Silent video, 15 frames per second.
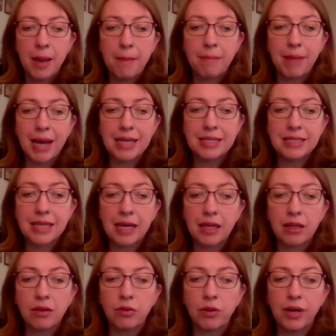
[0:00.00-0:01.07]
My
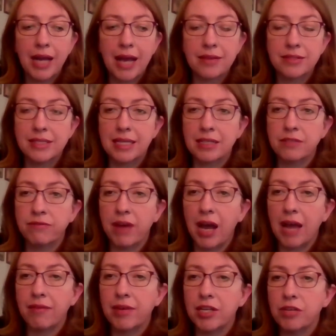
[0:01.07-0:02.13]
second chord has 6,
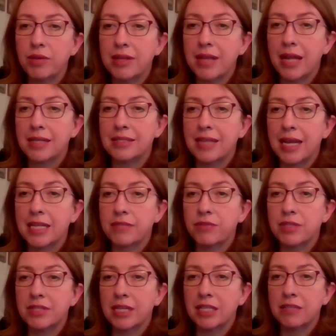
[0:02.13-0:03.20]
5 under it. That stands
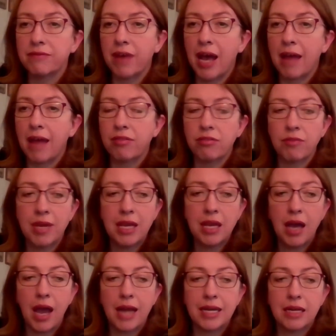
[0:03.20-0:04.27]
for 6, 5,
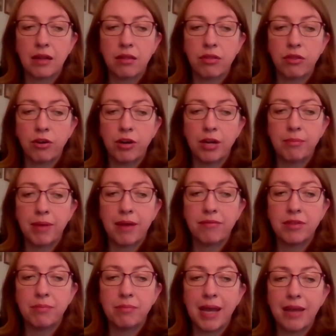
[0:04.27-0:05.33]
3. I need a third
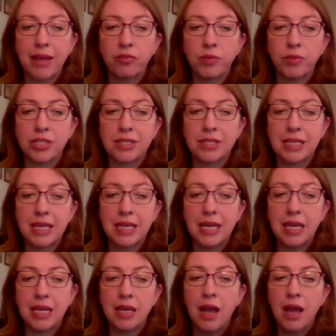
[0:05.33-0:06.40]
above the bass, which is
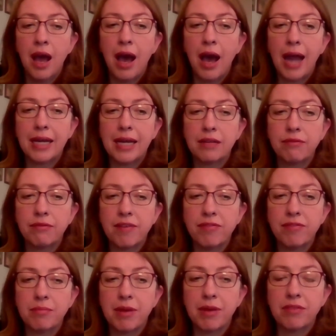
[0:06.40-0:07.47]
E. I need a
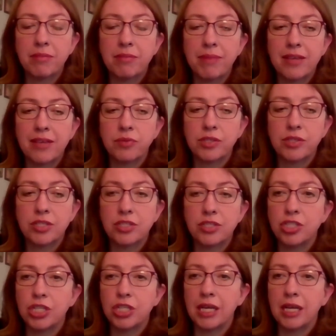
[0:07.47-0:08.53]
fifth above the bass, which is
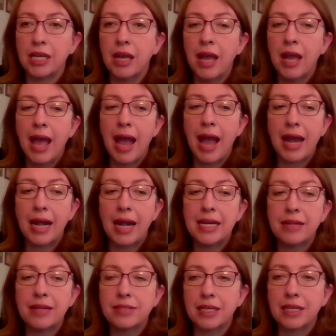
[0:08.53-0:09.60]
G. And I
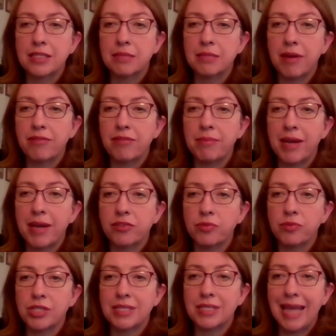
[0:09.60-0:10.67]
need a sixth above the bass,
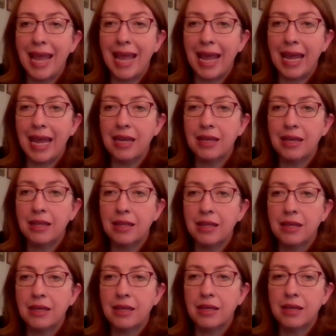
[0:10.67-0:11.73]
which is A,
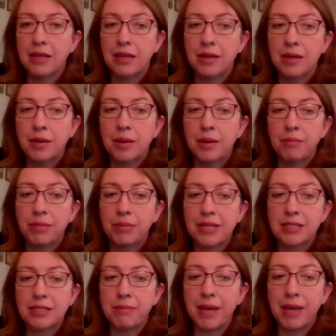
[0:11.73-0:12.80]

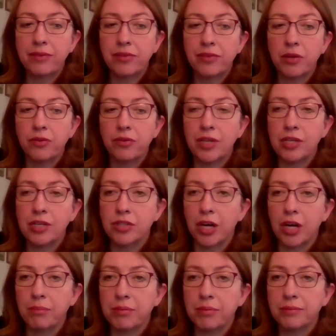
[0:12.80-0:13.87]
plus the bass note C
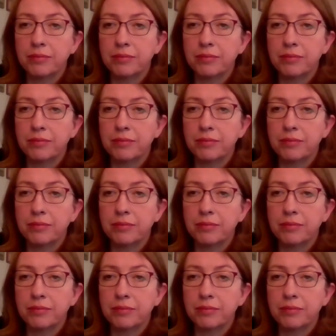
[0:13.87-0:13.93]
sharp.